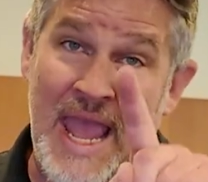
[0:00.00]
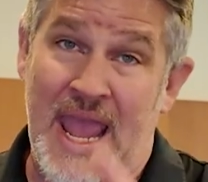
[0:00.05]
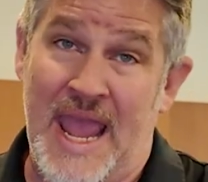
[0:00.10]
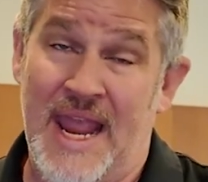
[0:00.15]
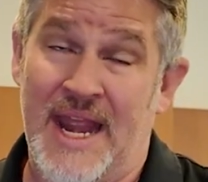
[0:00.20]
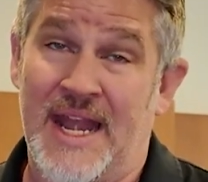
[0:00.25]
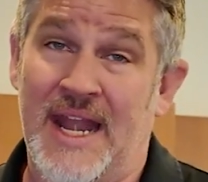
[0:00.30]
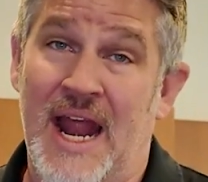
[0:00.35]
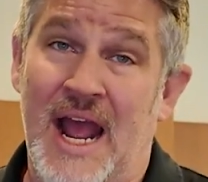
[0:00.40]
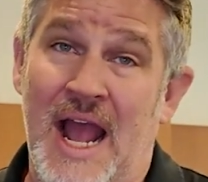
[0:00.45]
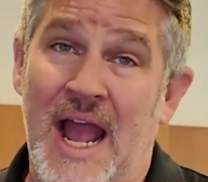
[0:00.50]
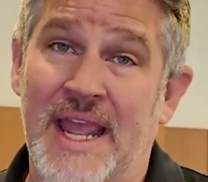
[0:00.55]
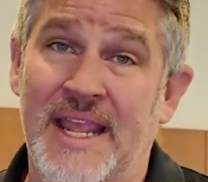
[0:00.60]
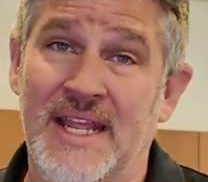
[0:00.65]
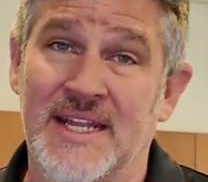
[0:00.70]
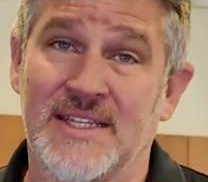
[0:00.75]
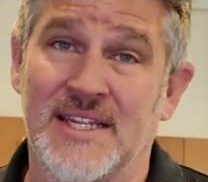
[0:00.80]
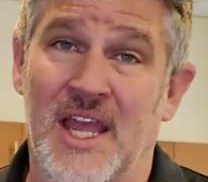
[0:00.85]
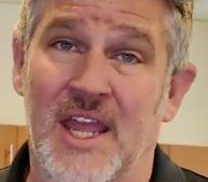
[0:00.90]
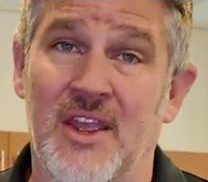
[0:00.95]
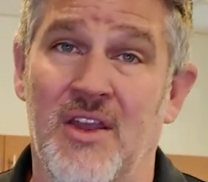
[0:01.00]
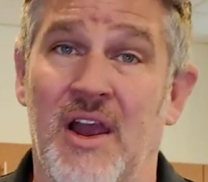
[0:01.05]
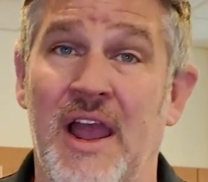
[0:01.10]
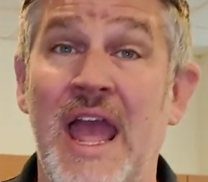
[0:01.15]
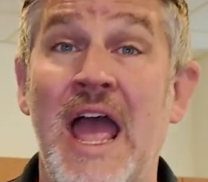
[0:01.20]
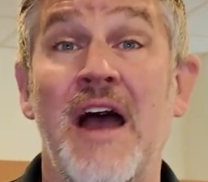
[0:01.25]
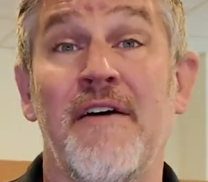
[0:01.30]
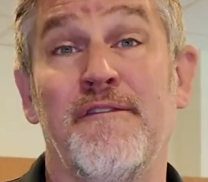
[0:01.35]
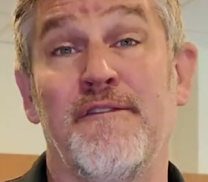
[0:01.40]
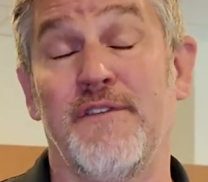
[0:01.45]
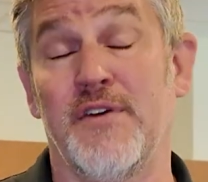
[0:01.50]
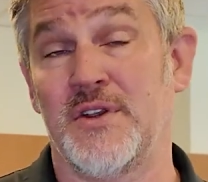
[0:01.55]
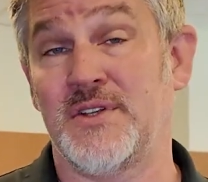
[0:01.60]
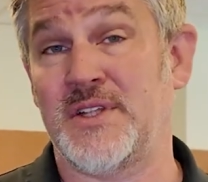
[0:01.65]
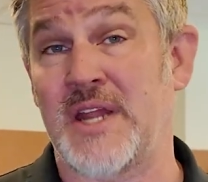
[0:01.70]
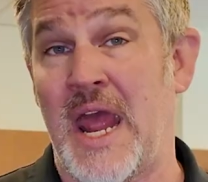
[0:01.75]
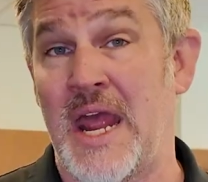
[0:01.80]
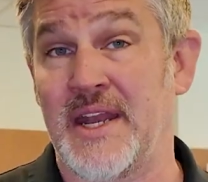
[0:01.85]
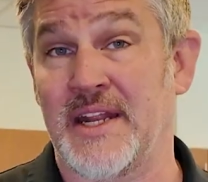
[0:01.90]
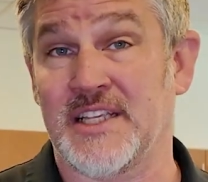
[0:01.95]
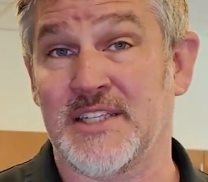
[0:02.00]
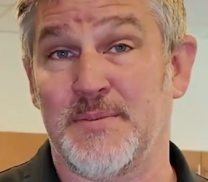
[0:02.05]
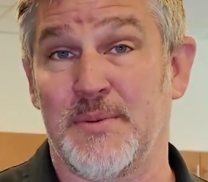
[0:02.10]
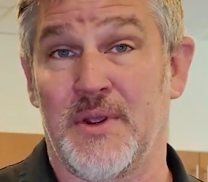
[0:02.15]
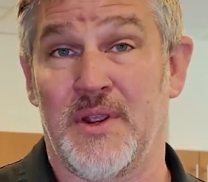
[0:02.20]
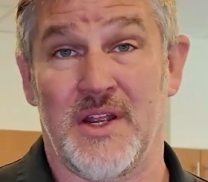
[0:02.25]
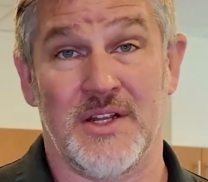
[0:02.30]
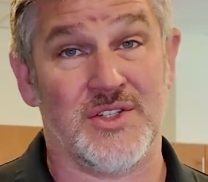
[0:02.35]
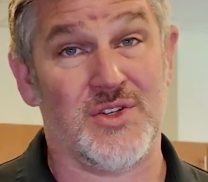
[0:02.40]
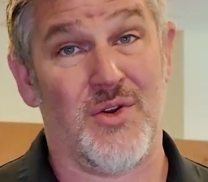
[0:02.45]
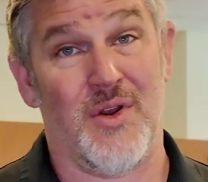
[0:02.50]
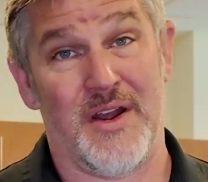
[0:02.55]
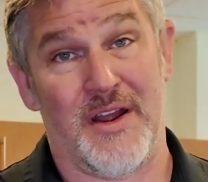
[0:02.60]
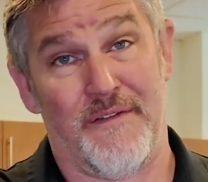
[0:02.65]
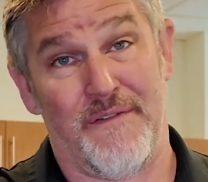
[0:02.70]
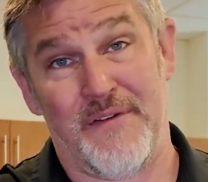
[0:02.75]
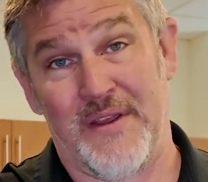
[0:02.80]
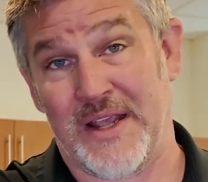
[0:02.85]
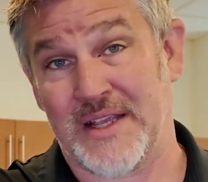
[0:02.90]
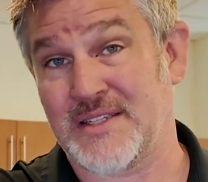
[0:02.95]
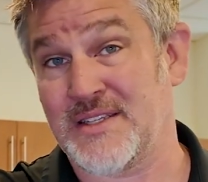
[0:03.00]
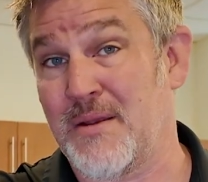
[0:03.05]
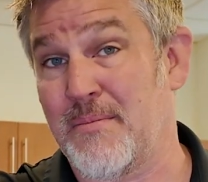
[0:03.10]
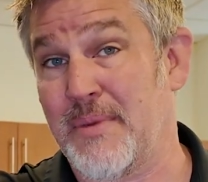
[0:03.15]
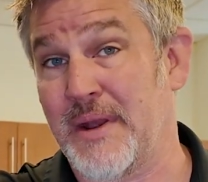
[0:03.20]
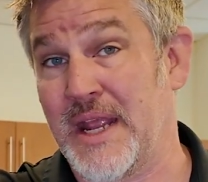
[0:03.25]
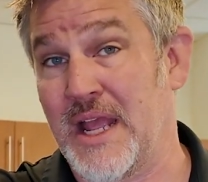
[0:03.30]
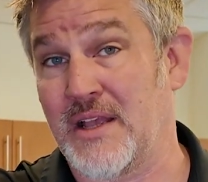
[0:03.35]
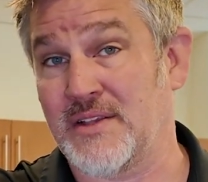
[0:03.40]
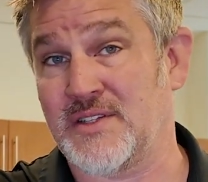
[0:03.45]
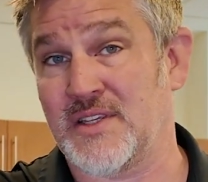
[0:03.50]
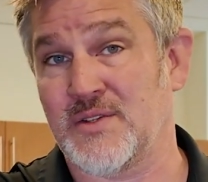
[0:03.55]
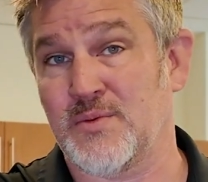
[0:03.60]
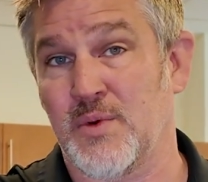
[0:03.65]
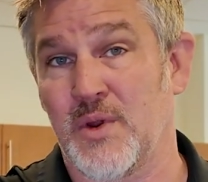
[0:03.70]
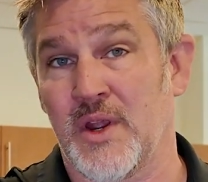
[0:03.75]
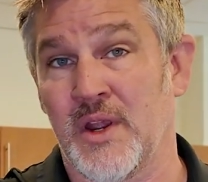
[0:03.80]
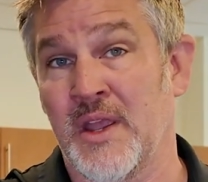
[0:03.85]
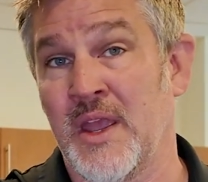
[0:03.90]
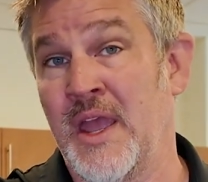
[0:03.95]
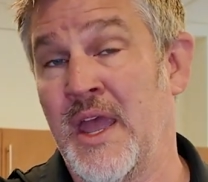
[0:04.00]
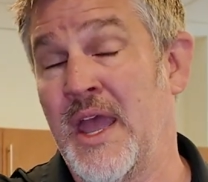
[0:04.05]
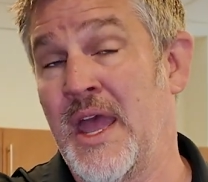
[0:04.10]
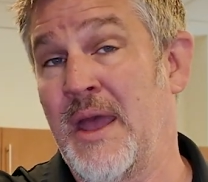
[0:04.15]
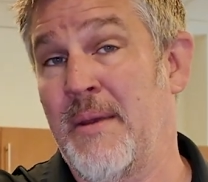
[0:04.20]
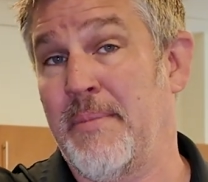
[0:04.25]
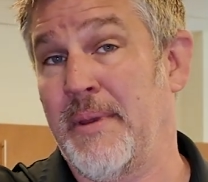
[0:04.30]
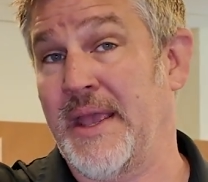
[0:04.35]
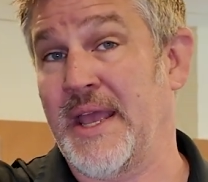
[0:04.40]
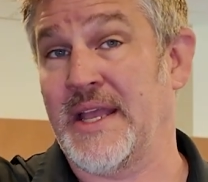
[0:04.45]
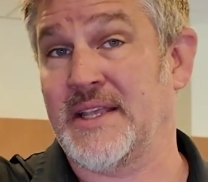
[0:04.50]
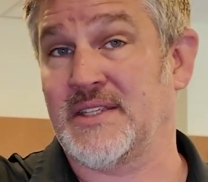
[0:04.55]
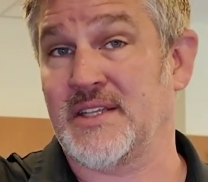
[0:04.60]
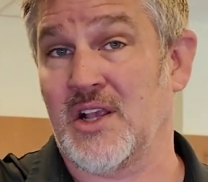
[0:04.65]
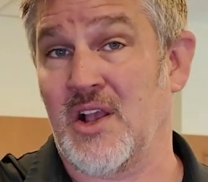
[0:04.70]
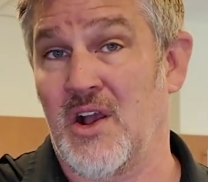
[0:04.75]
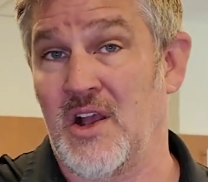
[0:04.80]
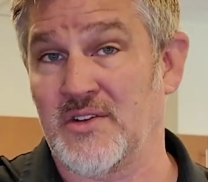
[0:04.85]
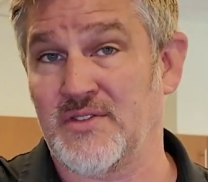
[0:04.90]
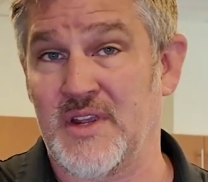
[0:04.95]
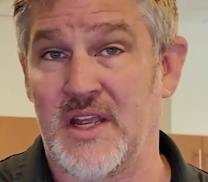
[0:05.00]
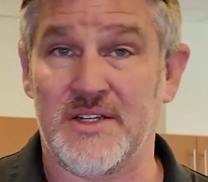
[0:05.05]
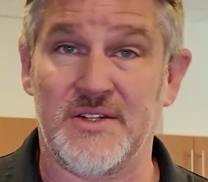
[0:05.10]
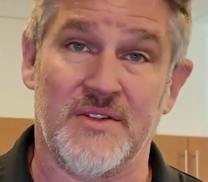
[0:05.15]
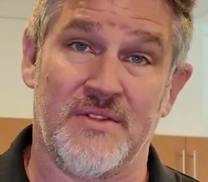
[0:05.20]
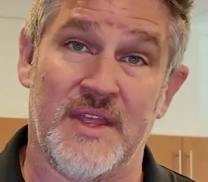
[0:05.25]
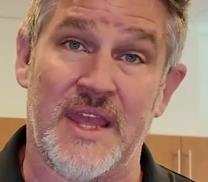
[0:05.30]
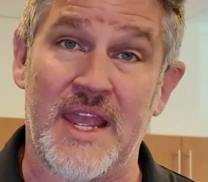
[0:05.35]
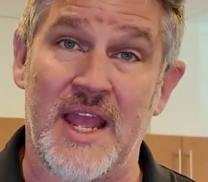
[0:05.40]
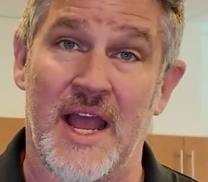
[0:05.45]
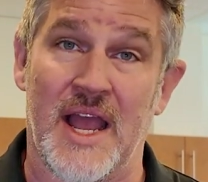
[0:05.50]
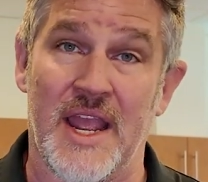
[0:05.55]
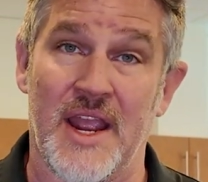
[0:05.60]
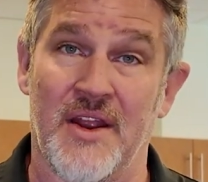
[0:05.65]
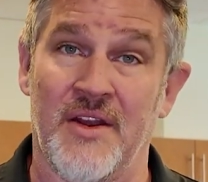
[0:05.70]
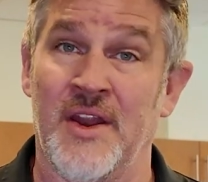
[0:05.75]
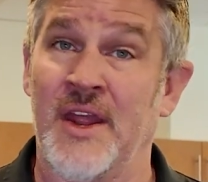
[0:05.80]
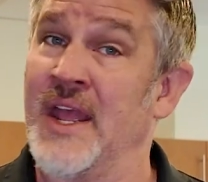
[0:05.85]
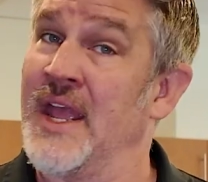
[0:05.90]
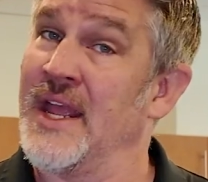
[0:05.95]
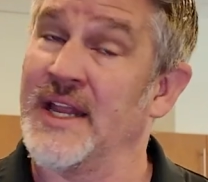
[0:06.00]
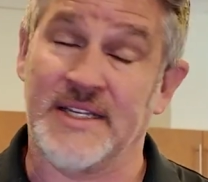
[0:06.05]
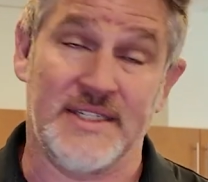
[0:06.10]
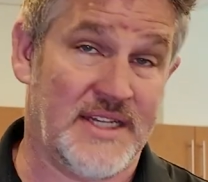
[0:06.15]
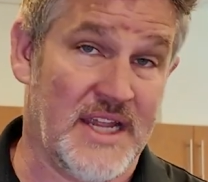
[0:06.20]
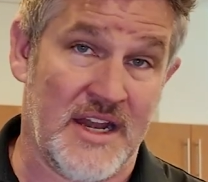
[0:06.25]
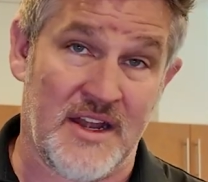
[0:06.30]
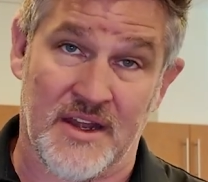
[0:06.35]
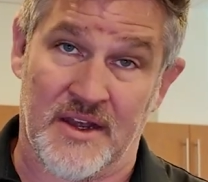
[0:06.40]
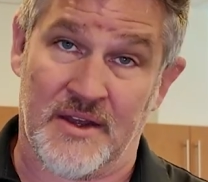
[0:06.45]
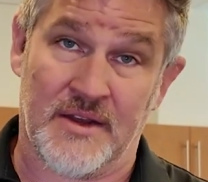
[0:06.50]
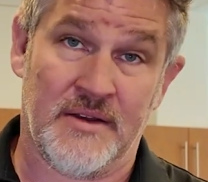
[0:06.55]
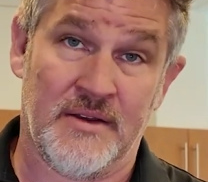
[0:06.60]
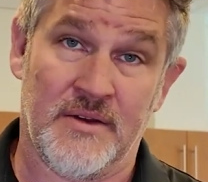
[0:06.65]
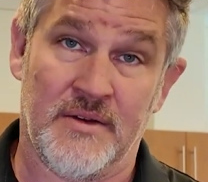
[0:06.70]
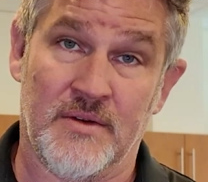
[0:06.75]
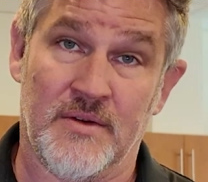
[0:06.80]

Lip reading: And I can tell you, I have firsthand experience going to fix somebody else's work because the contractor they hired didn't